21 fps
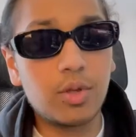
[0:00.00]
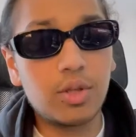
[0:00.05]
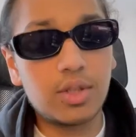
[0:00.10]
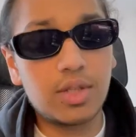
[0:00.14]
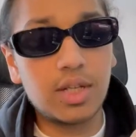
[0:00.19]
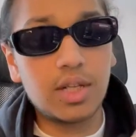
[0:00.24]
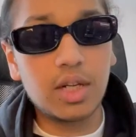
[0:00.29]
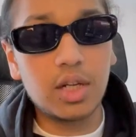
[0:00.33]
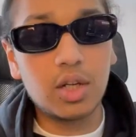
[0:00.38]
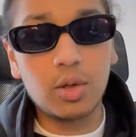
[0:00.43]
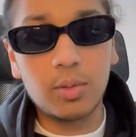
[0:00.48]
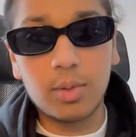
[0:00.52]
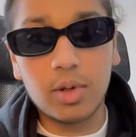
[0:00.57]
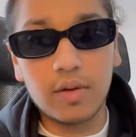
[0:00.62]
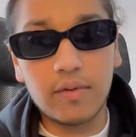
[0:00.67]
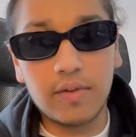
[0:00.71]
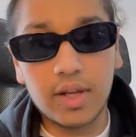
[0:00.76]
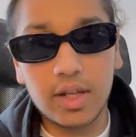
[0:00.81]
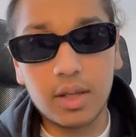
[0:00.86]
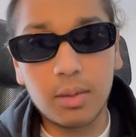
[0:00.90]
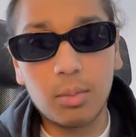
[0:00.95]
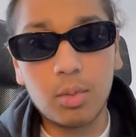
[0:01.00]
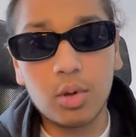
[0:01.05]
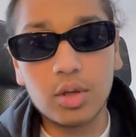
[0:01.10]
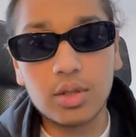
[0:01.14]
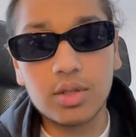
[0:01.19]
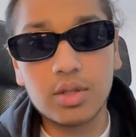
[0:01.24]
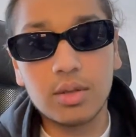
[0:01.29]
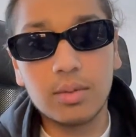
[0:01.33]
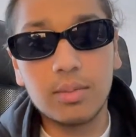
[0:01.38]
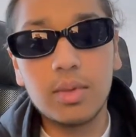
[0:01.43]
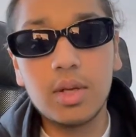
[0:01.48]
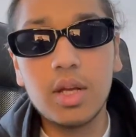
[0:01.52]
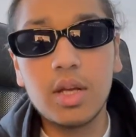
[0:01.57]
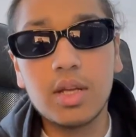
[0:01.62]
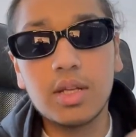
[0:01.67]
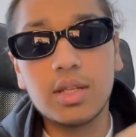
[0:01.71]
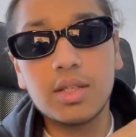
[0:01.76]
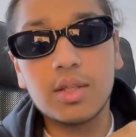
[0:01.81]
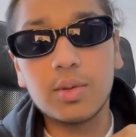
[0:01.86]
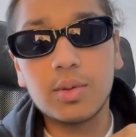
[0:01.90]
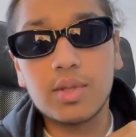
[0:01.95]
seeing a little bit of it at the bottom,
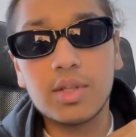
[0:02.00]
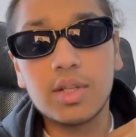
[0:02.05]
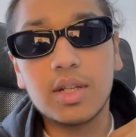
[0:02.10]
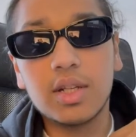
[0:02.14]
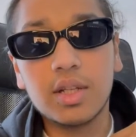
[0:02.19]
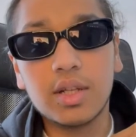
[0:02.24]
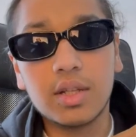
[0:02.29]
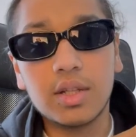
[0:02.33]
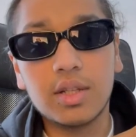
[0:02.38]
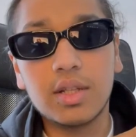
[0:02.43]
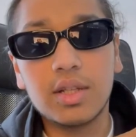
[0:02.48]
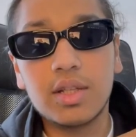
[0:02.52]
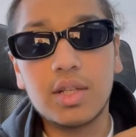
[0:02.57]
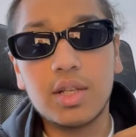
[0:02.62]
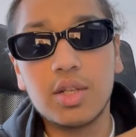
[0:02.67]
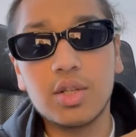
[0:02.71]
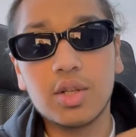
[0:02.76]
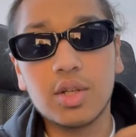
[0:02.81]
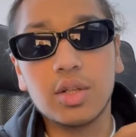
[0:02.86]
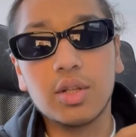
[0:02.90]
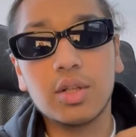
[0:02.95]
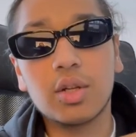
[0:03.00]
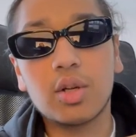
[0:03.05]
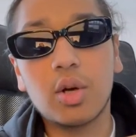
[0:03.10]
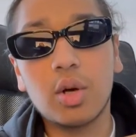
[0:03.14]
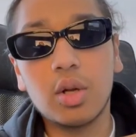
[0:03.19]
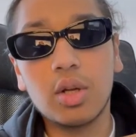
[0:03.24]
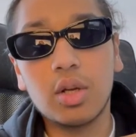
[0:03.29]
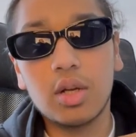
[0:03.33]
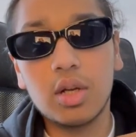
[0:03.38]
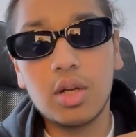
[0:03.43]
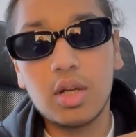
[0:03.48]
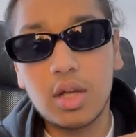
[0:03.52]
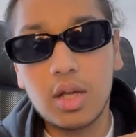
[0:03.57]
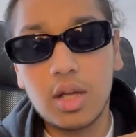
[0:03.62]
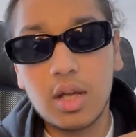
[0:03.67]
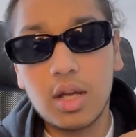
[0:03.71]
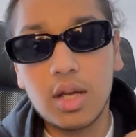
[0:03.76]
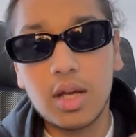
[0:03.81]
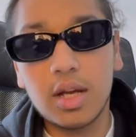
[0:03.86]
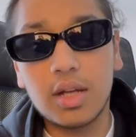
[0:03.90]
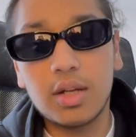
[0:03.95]
still see the, the t-shirt on the collar.
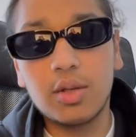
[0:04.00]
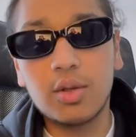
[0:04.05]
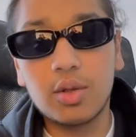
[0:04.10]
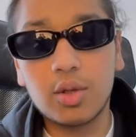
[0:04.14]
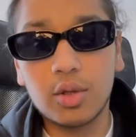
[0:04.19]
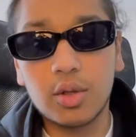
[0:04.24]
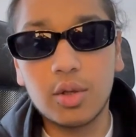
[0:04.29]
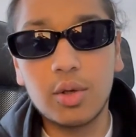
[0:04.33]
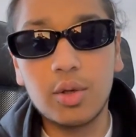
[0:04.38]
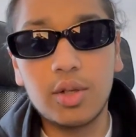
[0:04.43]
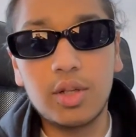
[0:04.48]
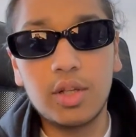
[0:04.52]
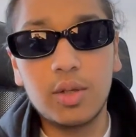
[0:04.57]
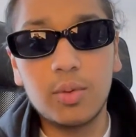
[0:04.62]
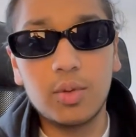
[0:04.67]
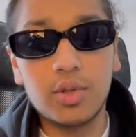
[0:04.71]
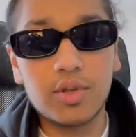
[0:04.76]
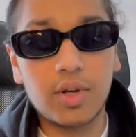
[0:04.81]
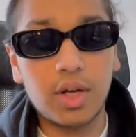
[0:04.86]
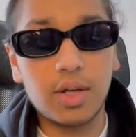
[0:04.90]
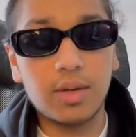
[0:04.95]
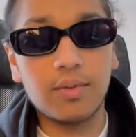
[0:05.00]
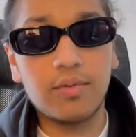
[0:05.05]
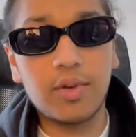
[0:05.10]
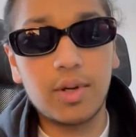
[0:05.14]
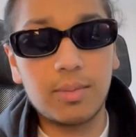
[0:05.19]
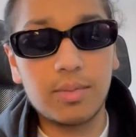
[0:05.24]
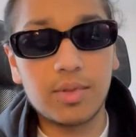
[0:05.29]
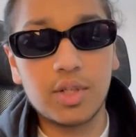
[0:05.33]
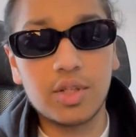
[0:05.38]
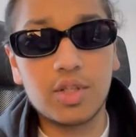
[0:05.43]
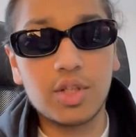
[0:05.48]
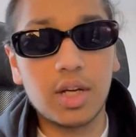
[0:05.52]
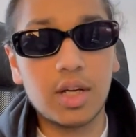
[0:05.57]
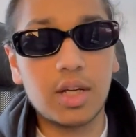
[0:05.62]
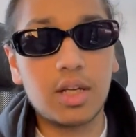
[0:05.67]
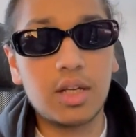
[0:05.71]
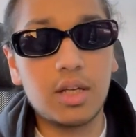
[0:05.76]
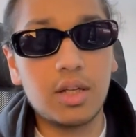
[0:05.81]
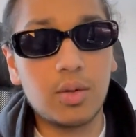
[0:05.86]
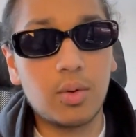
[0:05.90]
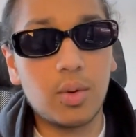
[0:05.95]
And you got the hoodie, which kind of frames the
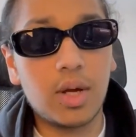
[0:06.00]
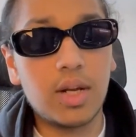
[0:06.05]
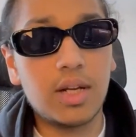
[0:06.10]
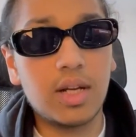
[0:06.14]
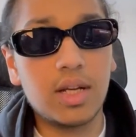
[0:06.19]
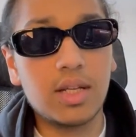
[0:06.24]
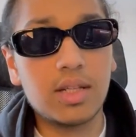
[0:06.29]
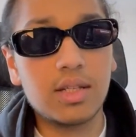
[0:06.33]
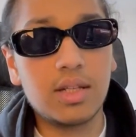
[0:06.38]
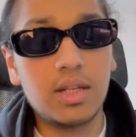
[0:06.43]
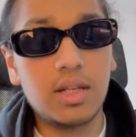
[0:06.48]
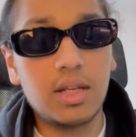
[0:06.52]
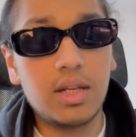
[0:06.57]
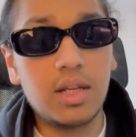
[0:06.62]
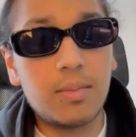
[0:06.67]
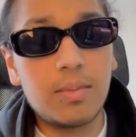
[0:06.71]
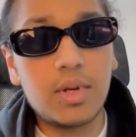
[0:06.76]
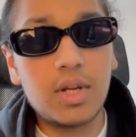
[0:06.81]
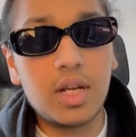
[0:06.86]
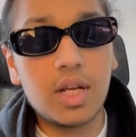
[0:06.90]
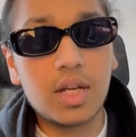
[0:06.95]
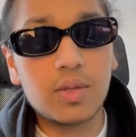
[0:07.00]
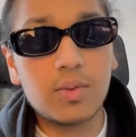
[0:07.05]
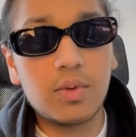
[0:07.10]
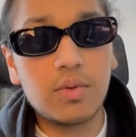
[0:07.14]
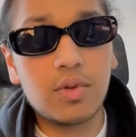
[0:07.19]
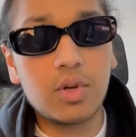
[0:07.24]
jacket quite nicely. Next, we've